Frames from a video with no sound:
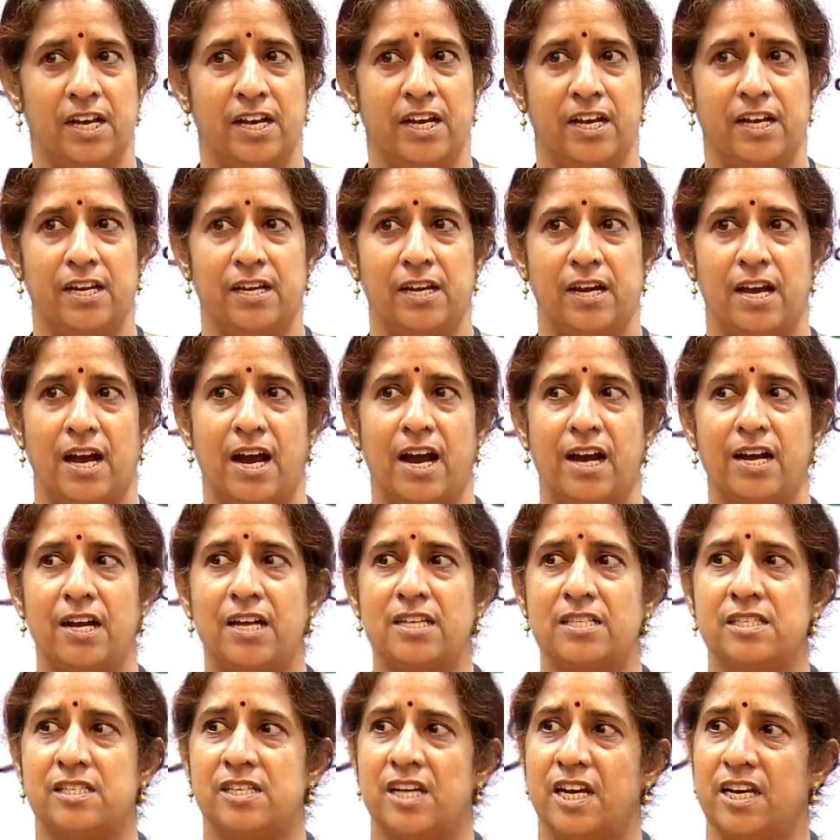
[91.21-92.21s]
in
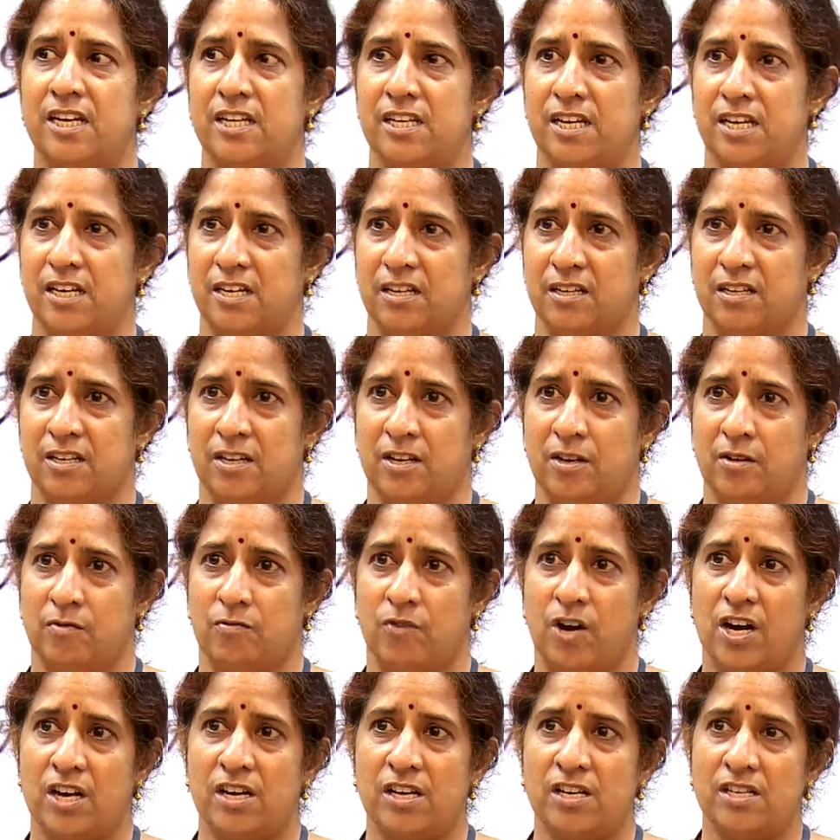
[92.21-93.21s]
understanding
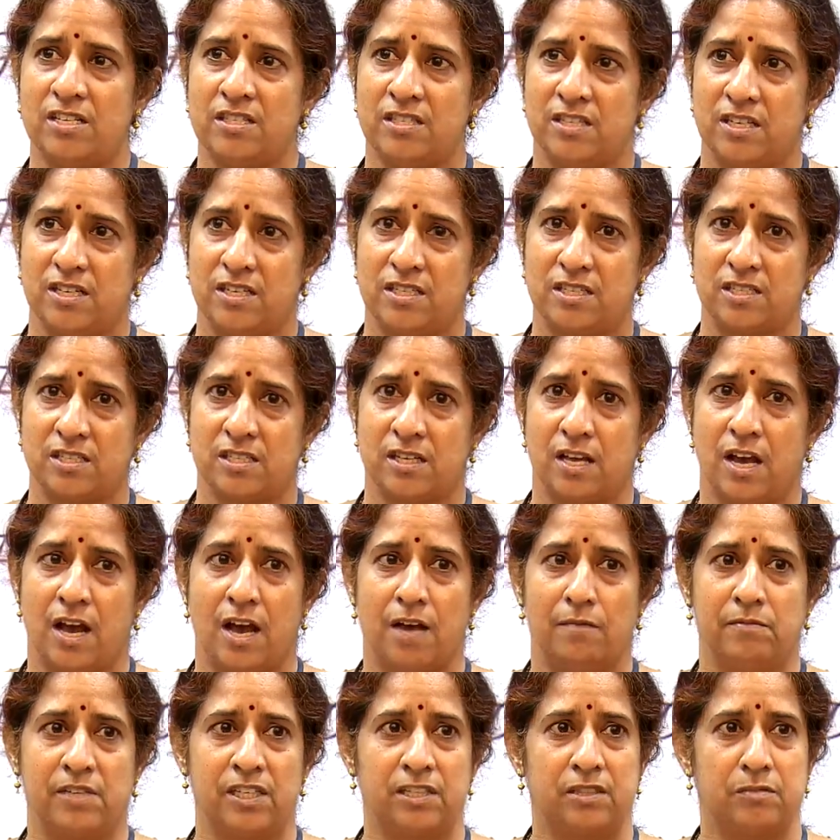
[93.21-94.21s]
what is this
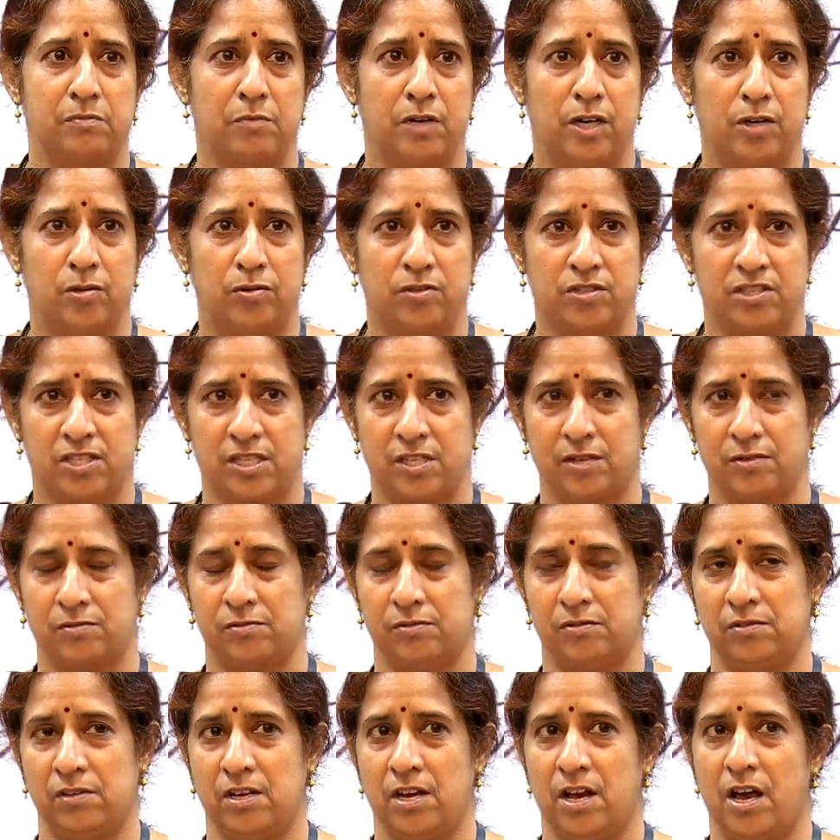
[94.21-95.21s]
Amrit Mahotsav,